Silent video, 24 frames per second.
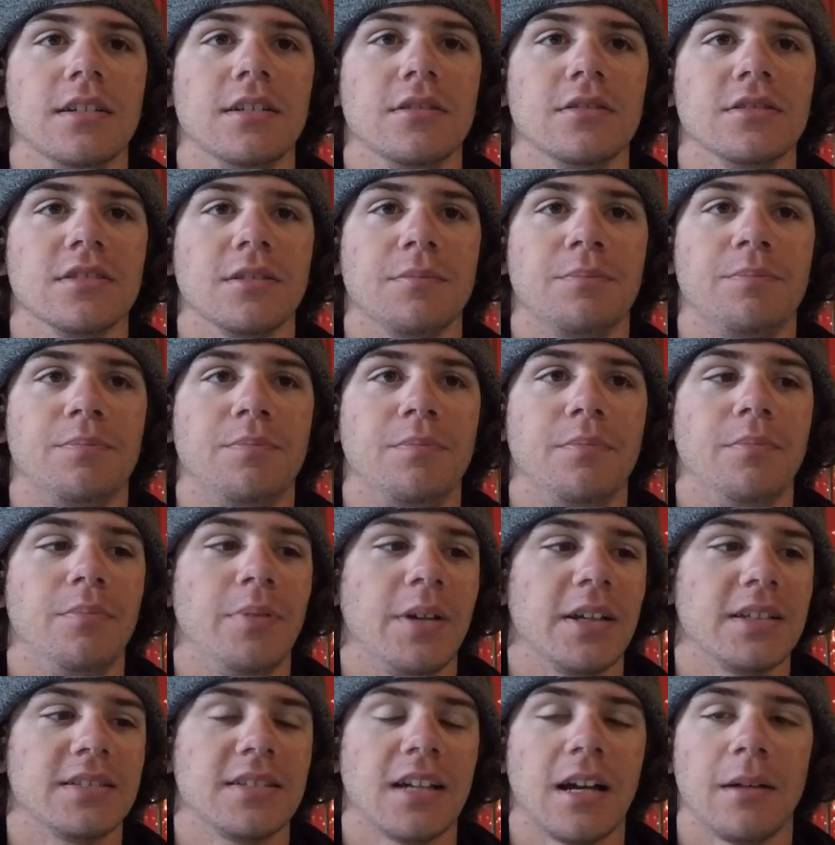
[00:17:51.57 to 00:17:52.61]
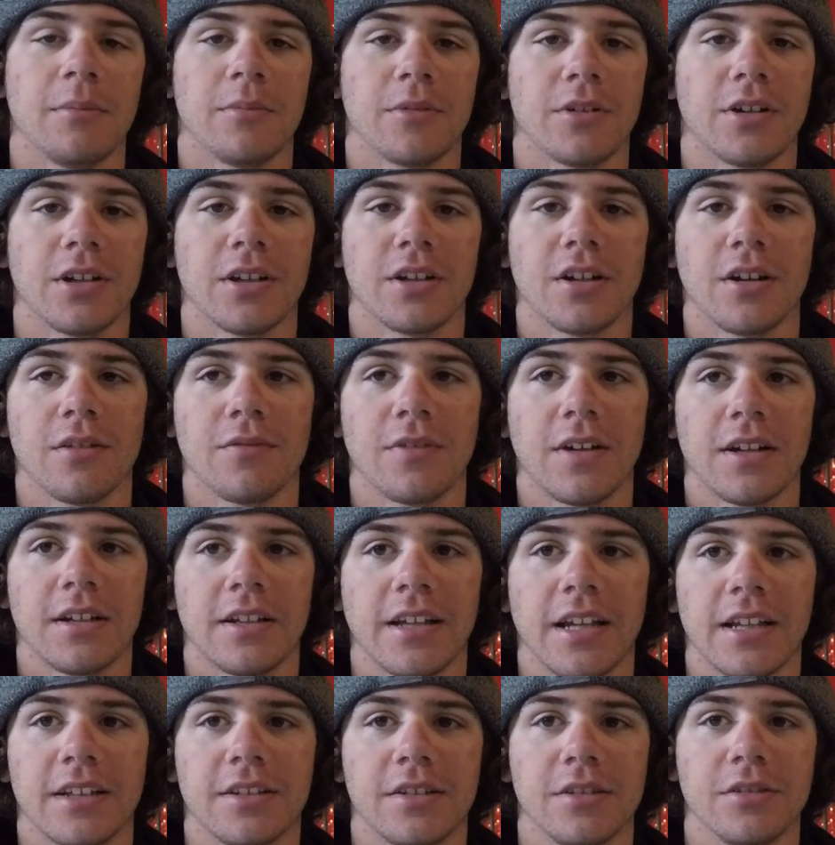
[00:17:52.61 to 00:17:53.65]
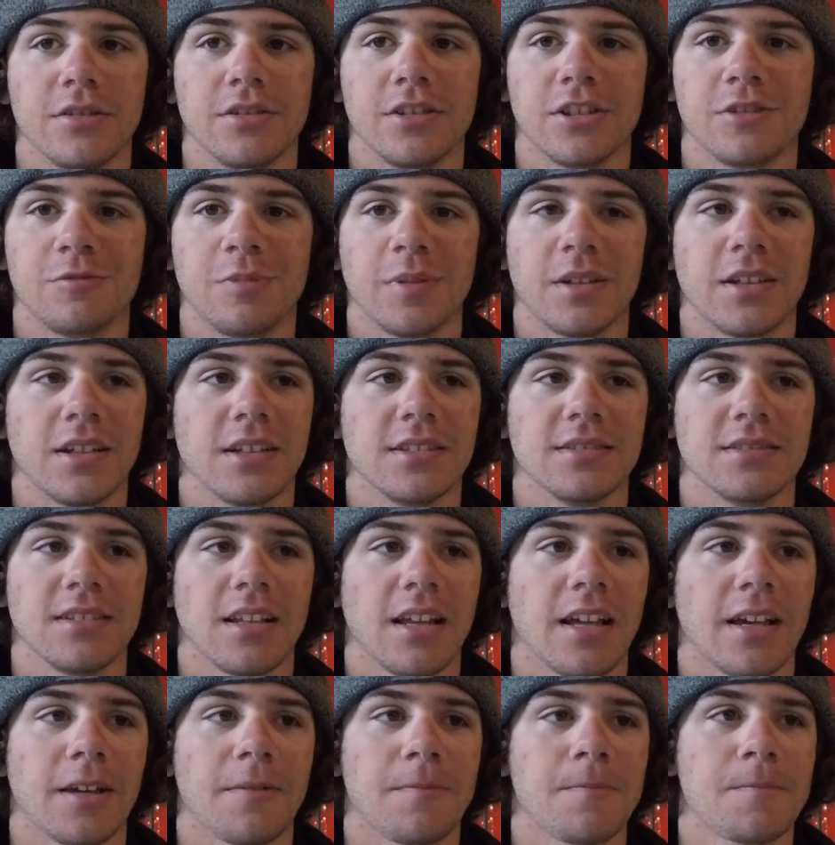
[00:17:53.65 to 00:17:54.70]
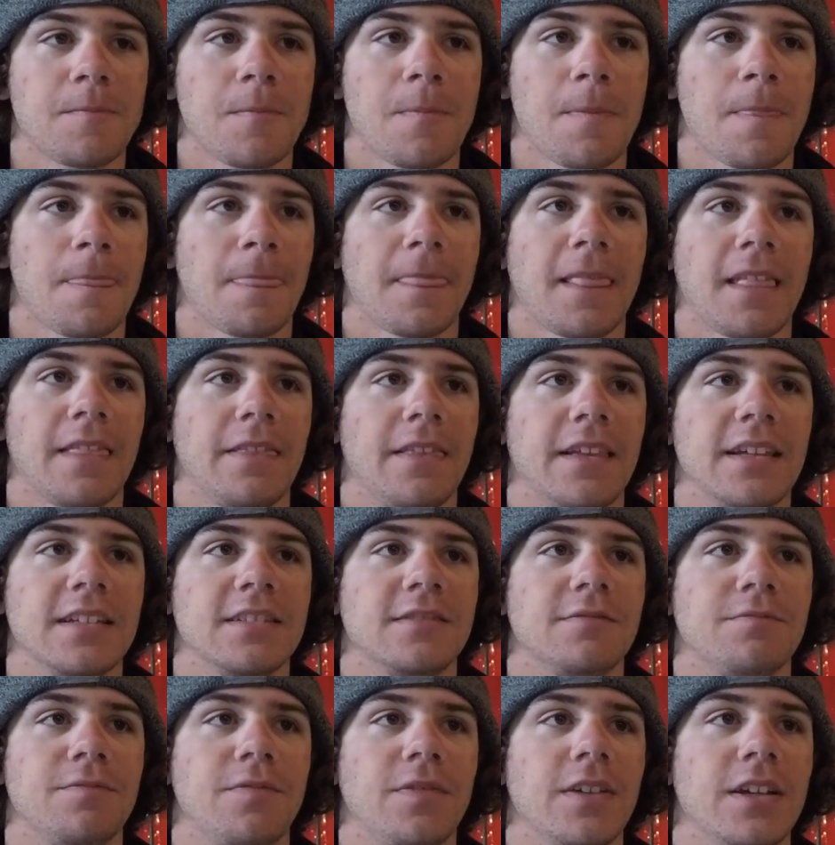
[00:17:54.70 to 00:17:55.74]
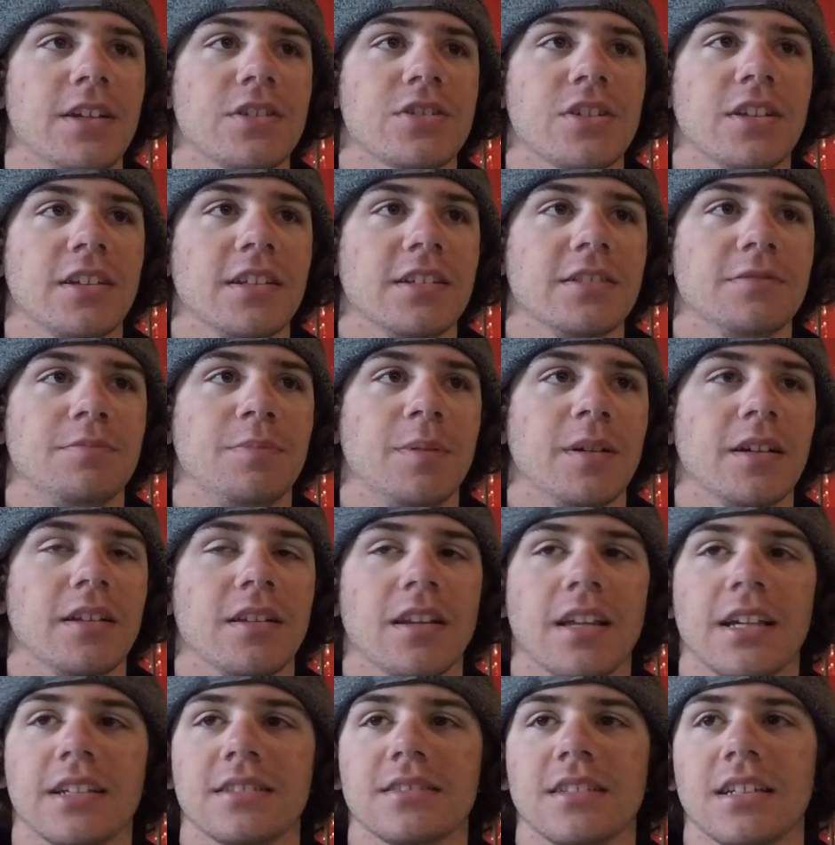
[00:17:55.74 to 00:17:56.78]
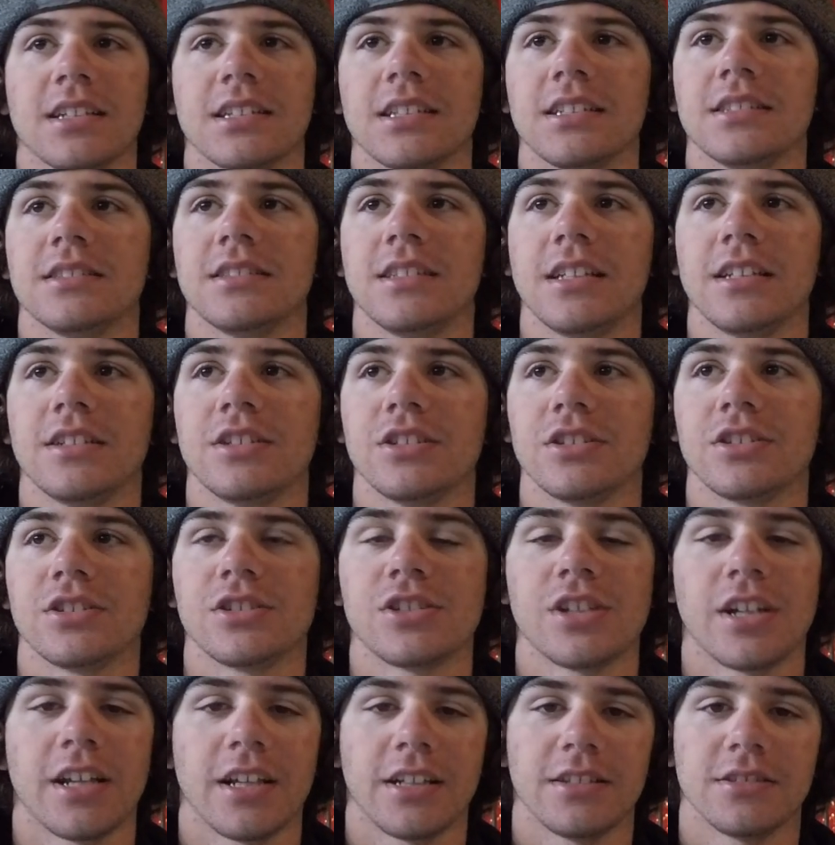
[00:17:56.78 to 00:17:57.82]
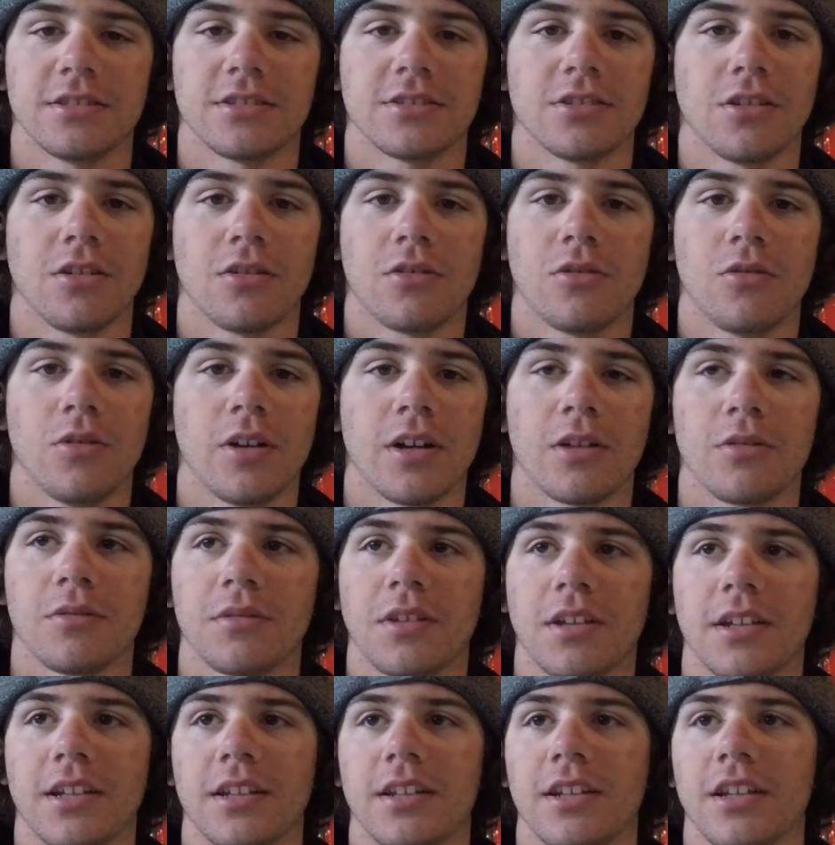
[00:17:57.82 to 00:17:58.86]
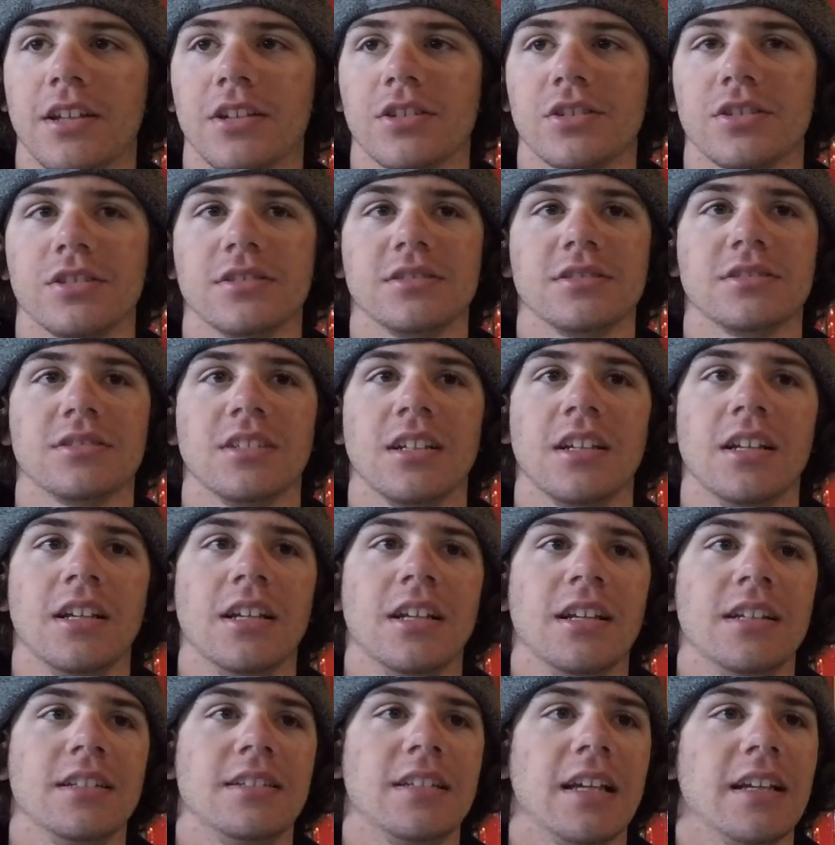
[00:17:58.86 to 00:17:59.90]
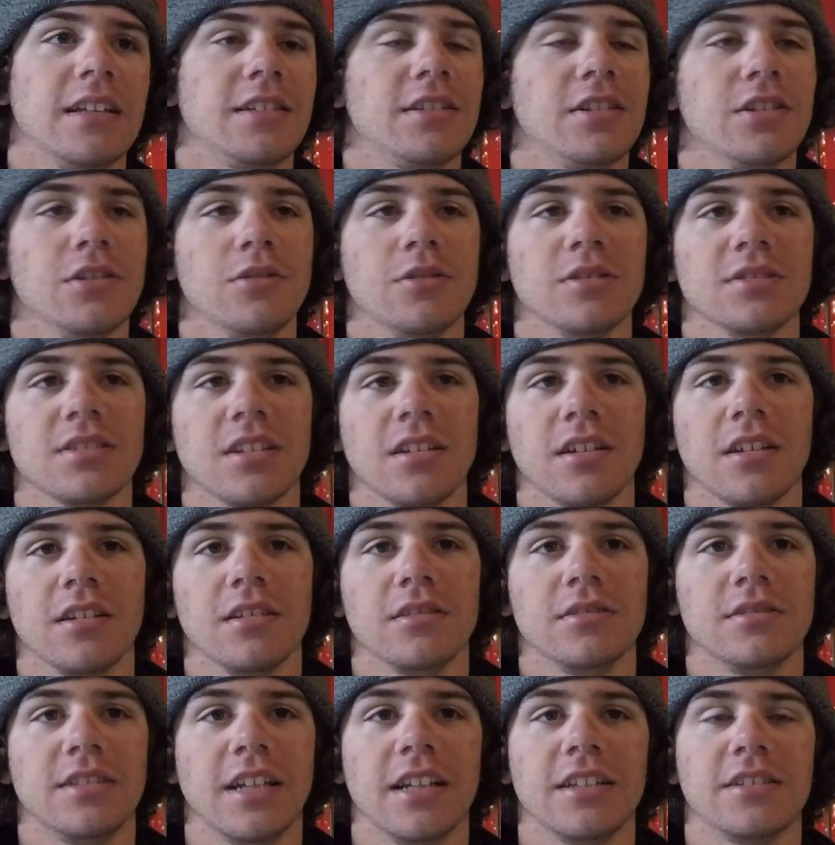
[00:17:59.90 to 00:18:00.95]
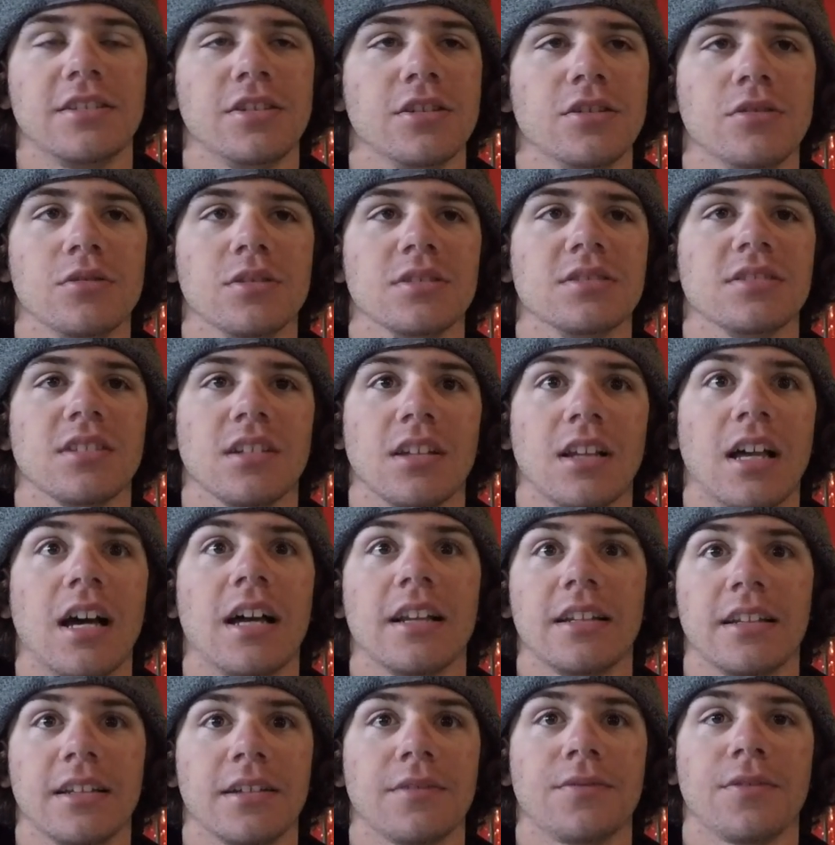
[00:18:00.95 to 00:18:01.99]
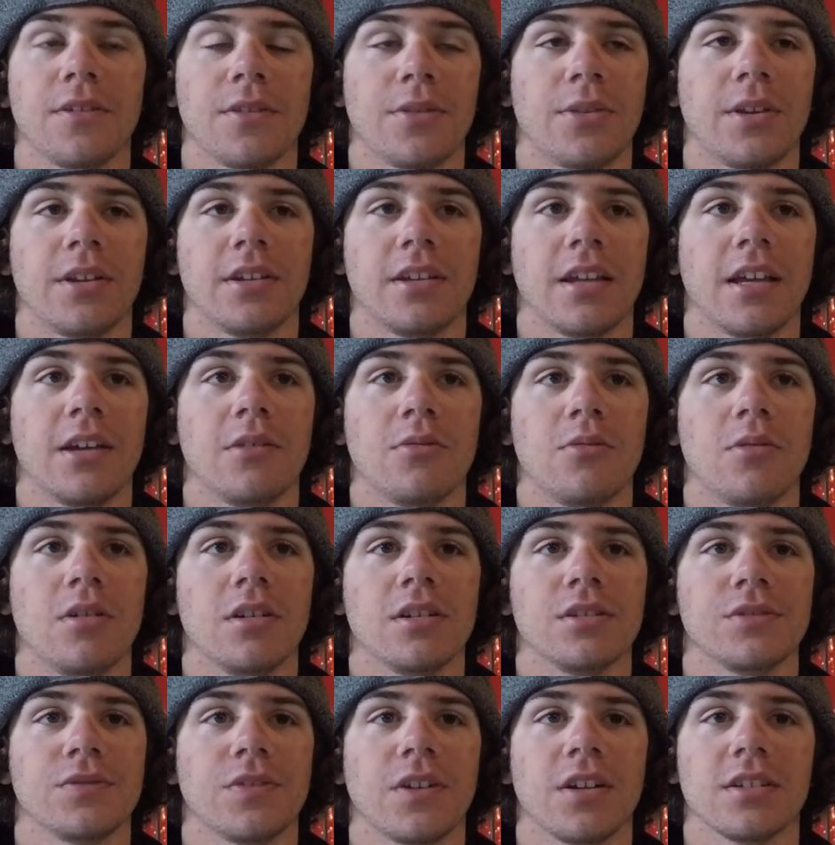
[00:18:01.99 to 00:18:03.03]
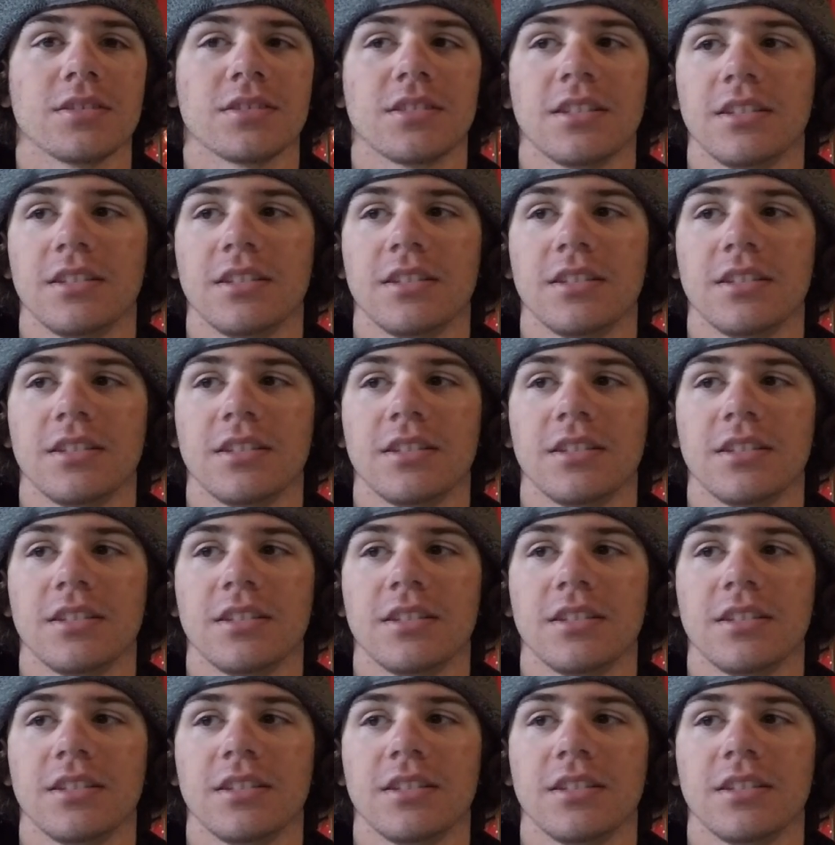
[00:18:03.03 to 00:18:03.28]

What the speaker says: was a big time learning curve on day 2, just because like these fish on these big lakes like this, they just change so quick with the conditions. Day two was a lot different than day 1 as far as